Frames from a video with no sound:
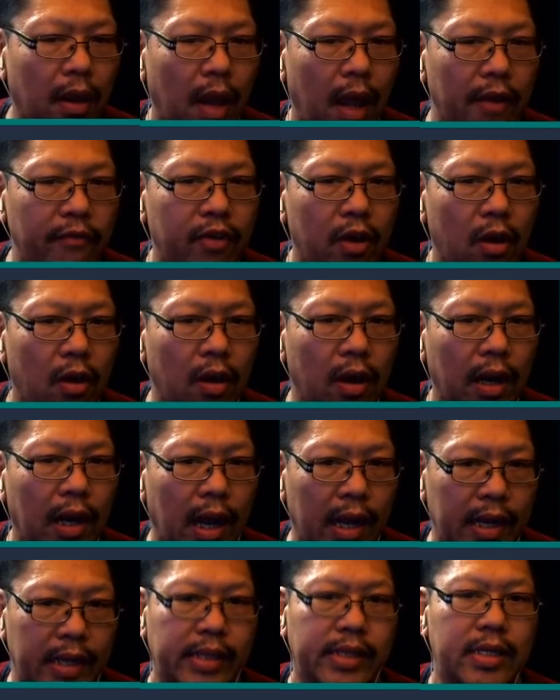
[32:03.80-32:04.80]
lifeguard
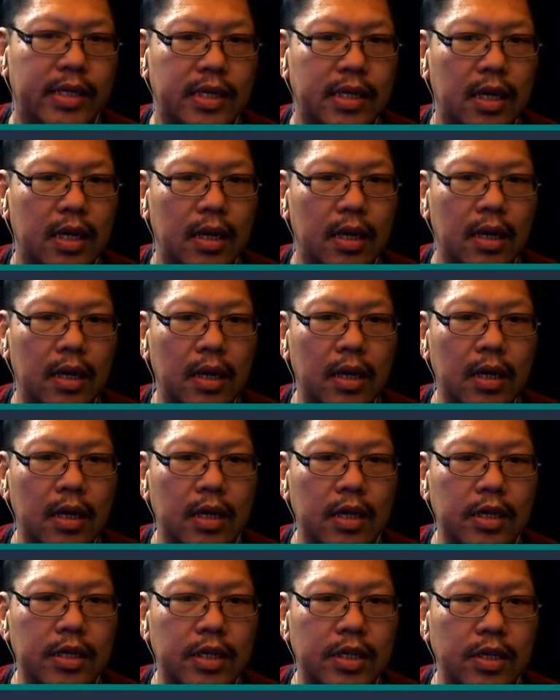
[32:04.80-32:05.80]
lights.
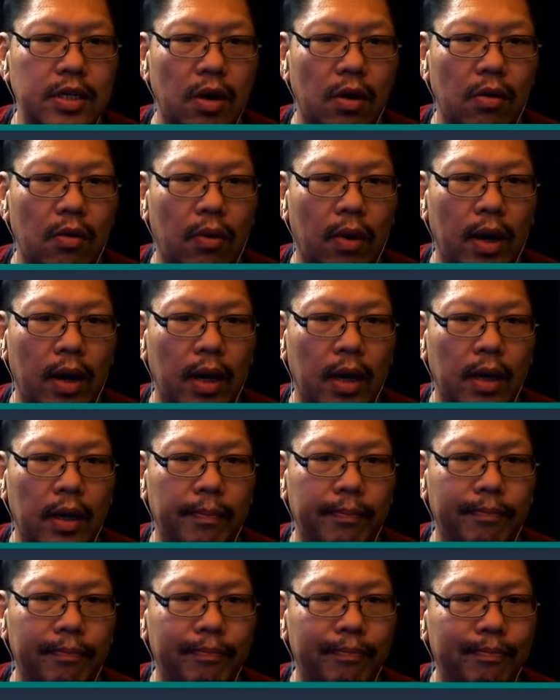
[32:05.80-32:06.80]
So,
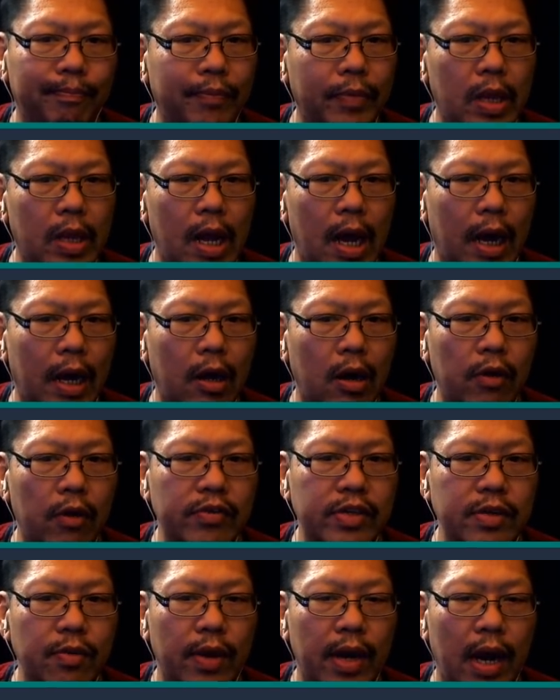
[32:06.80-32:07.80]
I don't know. If
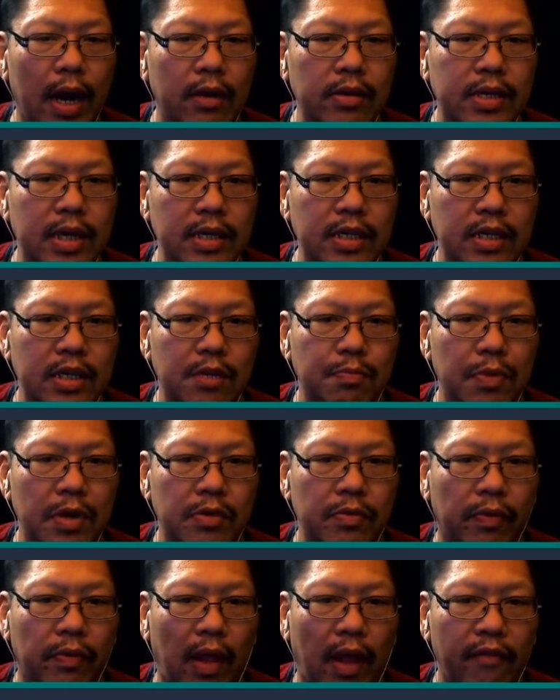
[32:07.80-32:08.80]
someone else has
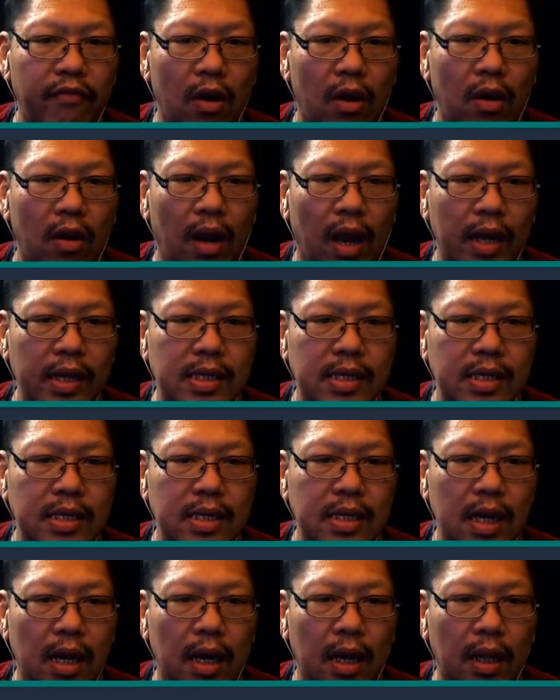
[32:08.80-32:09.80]
experience with lifeguard lights,
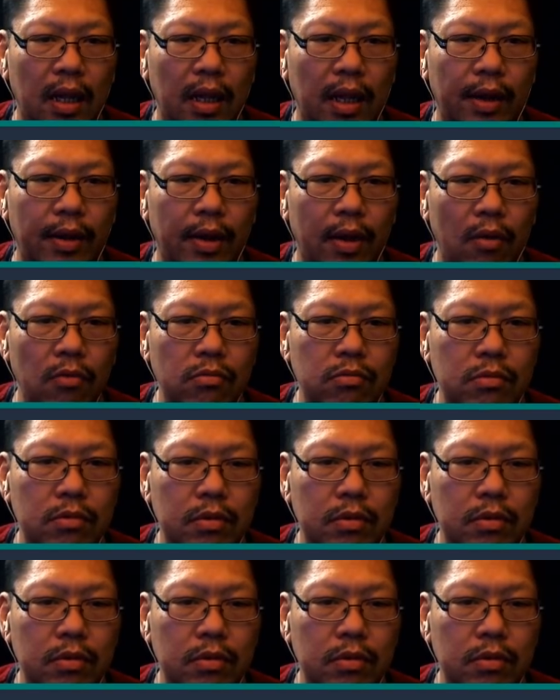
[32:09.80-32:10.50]
let her know.